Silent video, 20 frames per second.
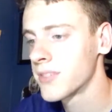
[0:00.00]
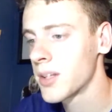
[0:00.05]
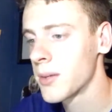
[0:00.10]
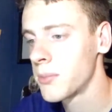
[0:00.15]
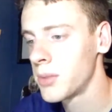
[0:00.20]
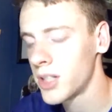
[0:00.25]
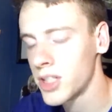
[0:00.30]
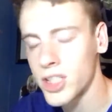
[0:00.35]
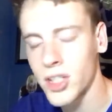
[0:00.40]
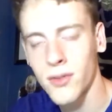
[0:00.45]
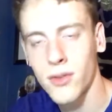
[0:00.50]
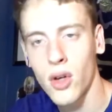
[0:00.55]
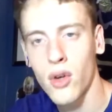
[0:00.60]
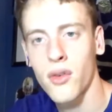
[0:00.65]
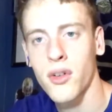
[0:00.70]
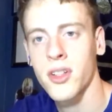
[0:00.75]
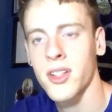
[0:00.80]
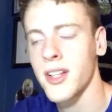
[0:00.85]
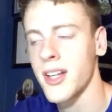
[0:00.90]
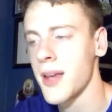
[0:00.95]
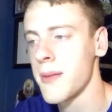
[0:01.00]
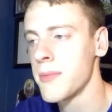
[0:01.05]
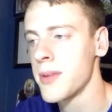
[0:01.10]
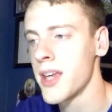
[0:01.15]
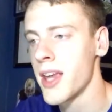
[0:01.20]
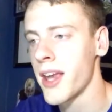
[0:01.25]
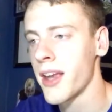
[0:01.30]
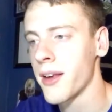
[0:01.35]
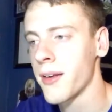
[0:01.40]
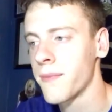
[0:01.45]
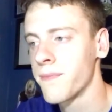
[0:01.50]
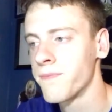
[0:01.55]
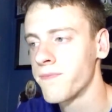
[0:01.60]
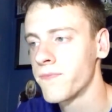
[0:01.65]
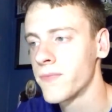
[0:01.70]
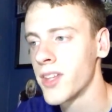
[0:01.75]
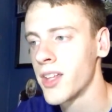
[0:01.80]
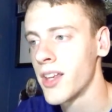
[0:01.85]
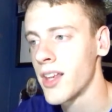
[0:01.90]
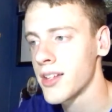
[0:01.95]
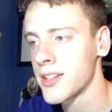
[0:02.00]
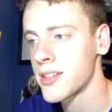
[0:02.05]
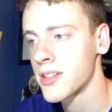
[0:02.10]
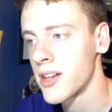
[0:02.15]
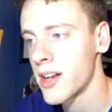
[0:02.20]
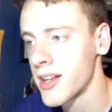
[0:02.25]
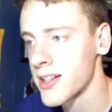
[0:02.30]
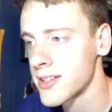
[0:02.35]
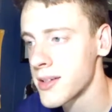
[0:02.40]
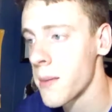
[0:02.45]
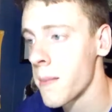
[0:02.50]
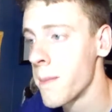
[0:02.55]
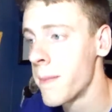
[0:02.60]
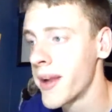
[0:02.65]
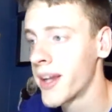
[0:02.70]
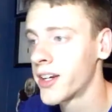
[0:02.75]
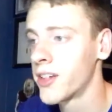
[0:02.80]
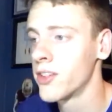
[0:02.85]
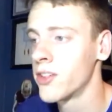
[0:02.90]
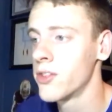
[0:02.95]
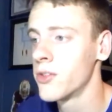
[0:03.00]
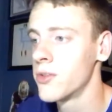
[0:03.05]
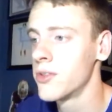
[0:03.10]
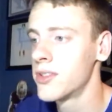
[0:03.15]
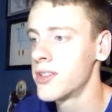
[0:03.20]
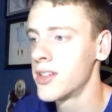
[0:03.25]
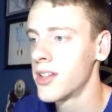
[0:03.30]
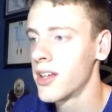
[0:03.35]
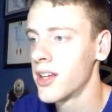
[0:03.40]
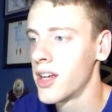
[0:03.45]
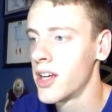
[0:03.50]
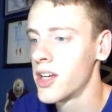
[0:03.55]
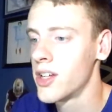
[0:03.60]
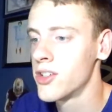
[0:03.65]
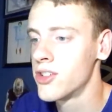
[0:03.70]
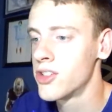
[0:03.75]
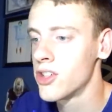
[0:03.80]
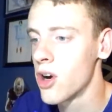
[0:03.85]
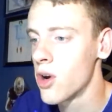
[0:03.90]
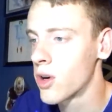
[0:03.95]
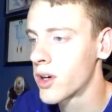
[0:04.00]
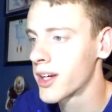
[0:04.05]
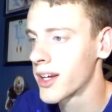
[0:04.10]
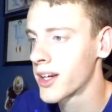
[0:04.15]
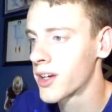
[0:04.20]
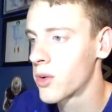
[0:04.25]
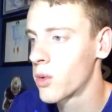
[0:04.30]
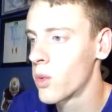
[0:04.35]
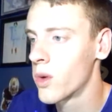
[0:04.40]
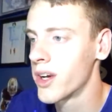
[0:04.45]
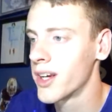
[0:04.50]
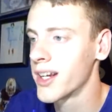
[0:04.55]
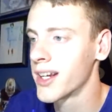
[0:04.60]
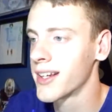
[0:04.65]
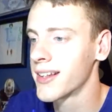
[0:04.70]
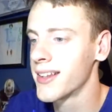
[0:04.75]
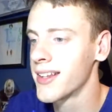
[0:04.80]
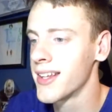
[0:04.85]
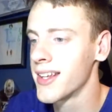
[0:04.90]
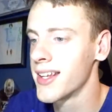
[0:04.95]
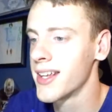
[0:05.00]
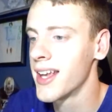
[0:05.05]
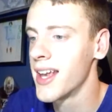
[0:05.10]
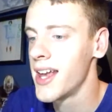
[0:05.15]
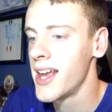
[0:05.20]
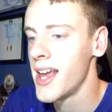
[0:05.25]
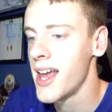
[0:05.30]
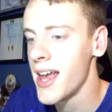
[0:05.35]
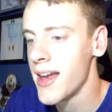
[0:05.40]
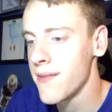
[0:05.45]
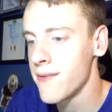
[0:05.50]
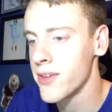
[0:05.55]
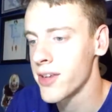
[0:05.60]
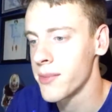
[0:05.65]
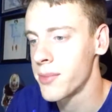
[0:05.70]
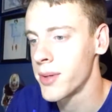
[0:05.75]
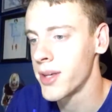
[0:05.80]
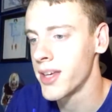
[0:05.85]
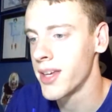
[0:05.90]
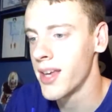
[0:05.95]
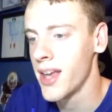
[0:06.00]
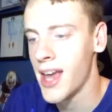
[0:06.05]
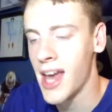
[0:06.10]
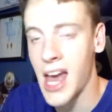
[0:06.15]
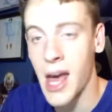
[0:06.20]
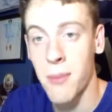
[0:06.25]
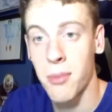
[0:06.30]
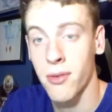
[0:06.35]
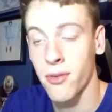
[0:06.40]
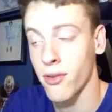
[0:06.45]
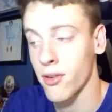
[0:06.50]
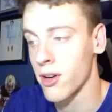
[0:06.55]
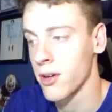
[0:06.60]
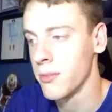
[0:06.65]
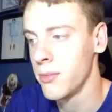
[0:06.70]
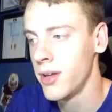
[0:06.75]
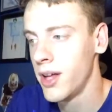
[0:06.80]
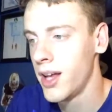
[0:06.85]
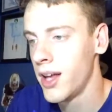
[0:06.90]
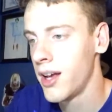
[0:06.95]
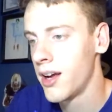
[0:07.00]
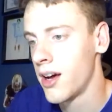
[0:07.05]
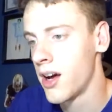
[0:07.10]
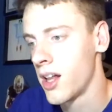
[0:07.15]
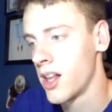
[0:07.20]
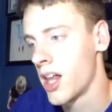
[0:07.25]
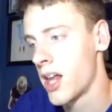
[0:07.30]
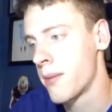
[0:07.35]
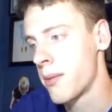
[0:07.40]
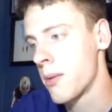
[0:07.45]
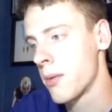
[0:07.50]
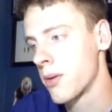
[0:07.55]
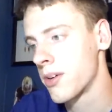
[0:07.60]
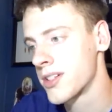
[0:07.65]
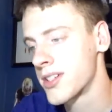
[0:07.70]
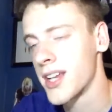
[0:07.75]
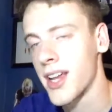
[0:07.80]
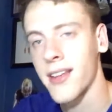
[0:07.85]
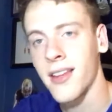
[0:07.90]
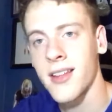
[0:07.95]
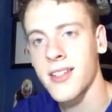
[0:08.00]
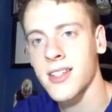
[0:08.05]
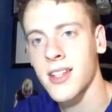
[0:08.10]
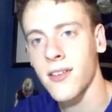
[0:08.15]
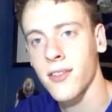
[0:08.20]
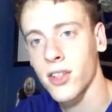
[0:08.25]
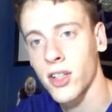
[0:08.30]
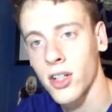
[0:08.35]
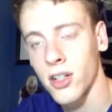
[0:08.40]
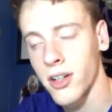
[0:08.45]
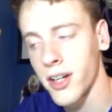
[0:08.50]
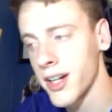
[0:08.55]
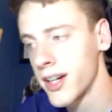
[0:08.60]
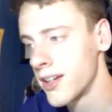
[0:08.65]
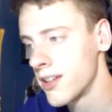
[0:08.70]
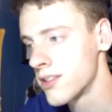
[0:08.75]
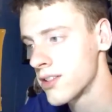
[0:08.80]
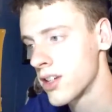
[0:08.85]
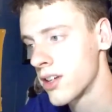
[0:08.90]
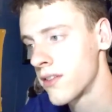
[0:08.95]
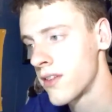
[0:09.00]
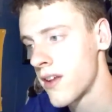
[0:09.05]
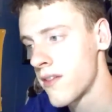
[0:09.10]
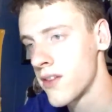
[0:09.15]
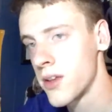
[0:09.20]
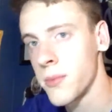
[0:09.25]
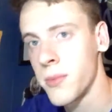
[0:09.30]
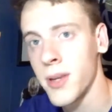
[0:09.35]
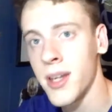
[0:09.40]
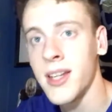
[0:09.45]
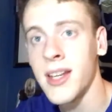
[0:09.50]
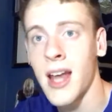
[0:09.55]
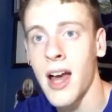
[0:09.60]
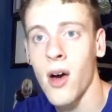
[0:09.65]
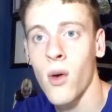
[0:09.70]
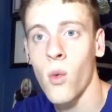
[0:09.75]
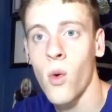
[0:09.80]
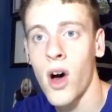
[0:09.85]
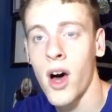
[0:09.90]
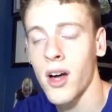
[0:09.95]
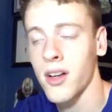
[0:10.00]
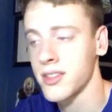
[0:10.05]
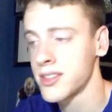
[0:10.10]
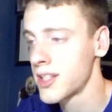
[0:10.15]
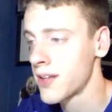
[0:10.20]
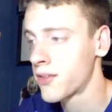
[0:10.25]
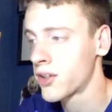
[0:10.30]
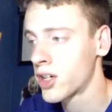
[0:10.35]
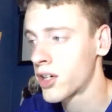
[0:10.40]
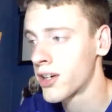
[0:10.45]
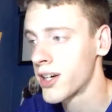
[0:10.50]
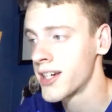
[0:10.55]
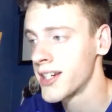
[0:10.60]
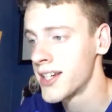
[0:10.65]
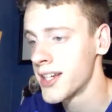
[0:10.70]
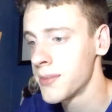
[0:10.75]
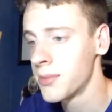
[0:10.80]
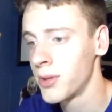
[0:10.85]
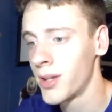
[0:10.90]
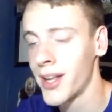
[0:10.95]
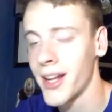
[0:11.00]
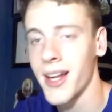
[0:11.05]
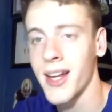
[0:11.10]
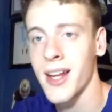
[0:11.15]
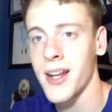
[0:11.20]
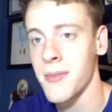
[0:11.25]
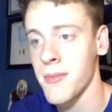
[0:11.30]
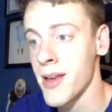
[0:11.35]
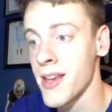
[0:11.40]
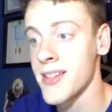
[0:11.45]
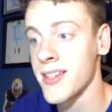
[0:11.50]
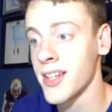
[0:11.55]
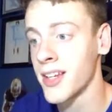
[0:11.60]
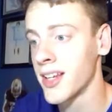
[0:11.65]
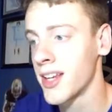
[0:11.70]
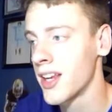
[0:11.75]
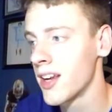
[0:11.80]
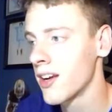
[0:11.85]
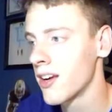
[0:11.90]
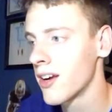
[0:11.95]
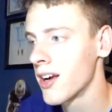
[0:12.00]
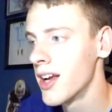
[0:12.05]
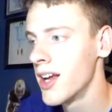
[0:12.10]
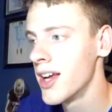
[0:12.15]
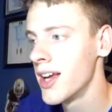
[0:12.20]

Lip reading: let's shift over to the NBA. Yesterday, some big news. Jokic winning the MVP. Happy for him. A lot of people are saying that Steph Curry deserved MVP. Now, while Steph Curry did play an amazing year,